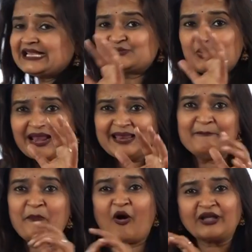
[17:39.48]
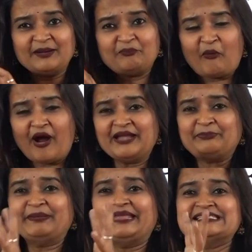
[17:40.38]
is one important
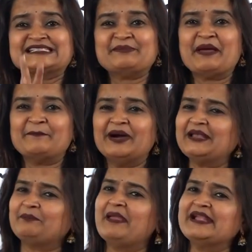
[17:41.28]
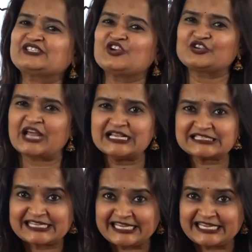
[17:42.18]
point, please remember, it makes your task